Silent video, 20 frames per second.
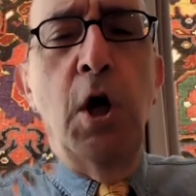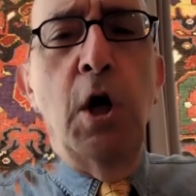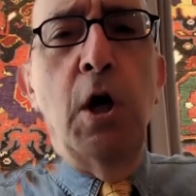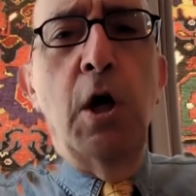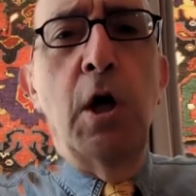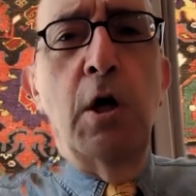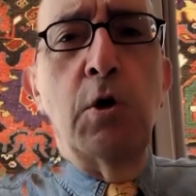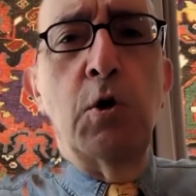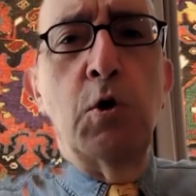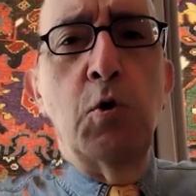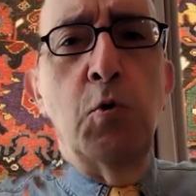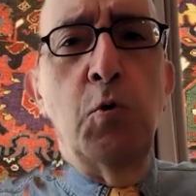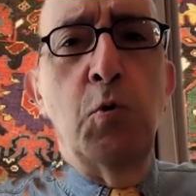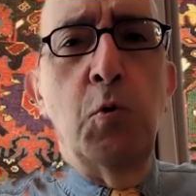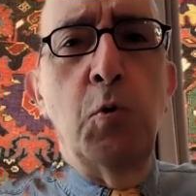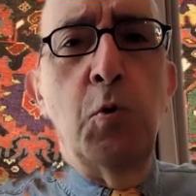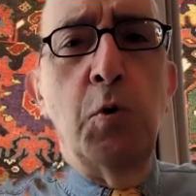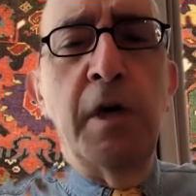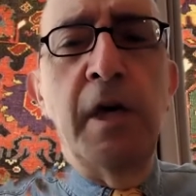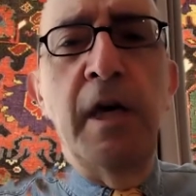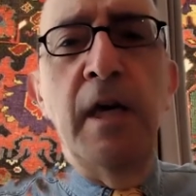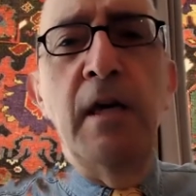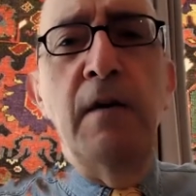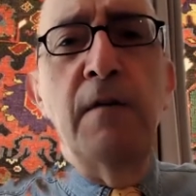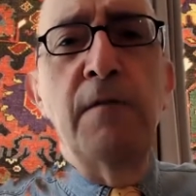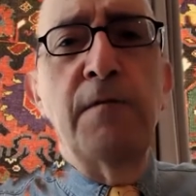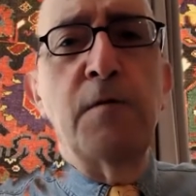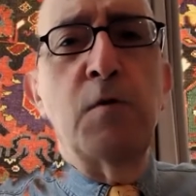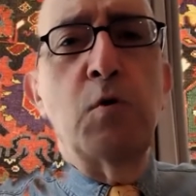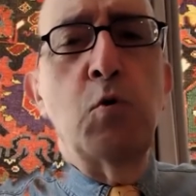
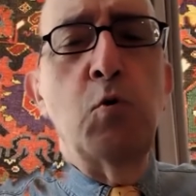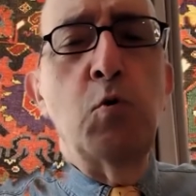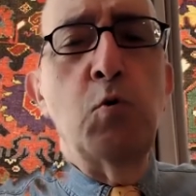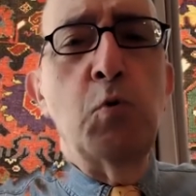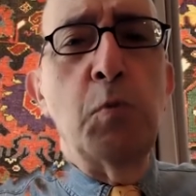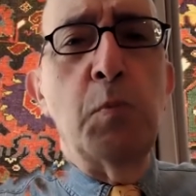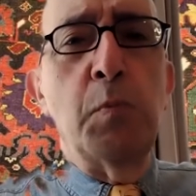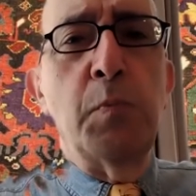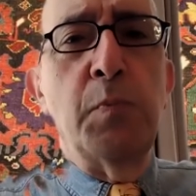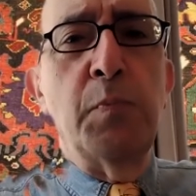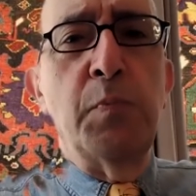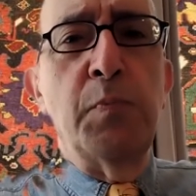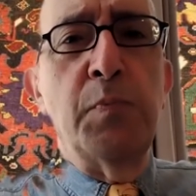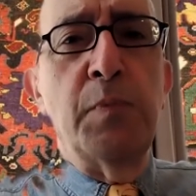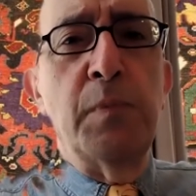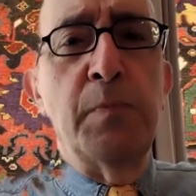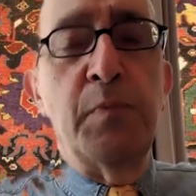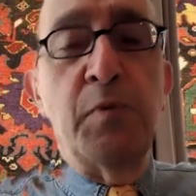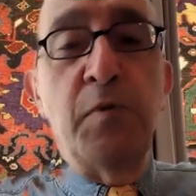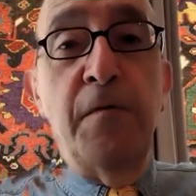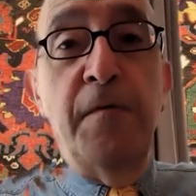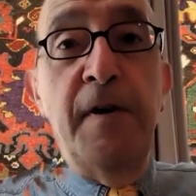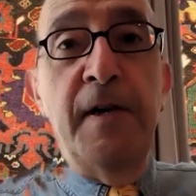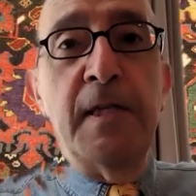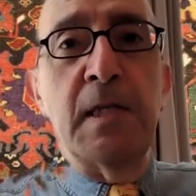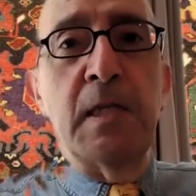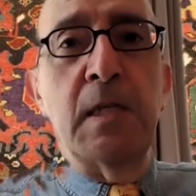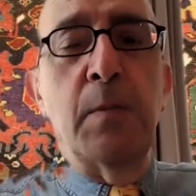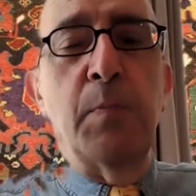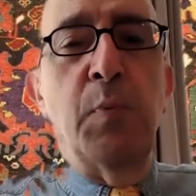Kyiv to
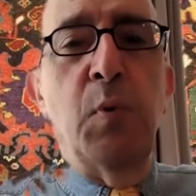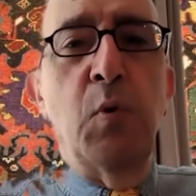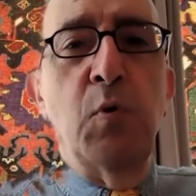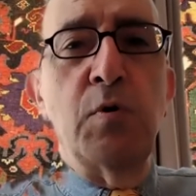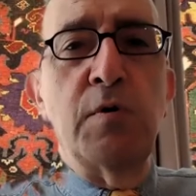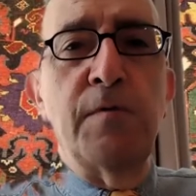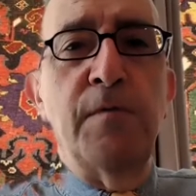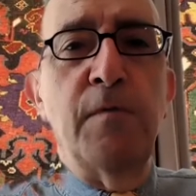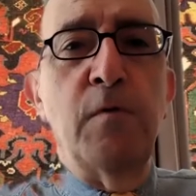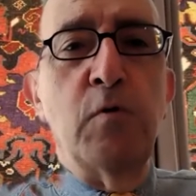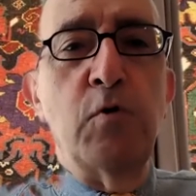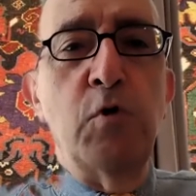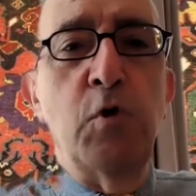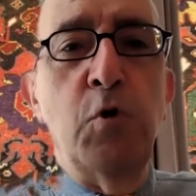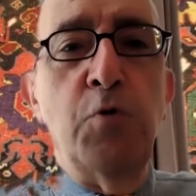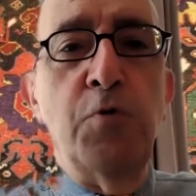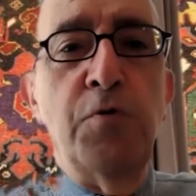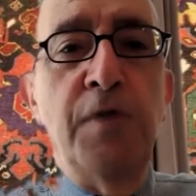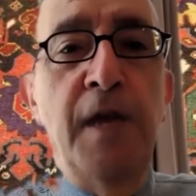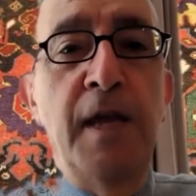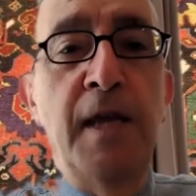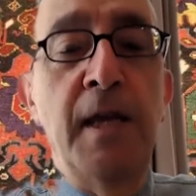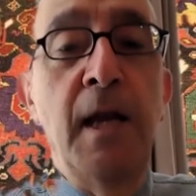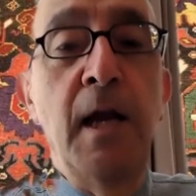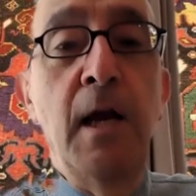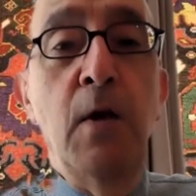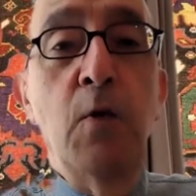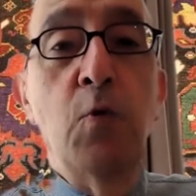profess support for Ukraine,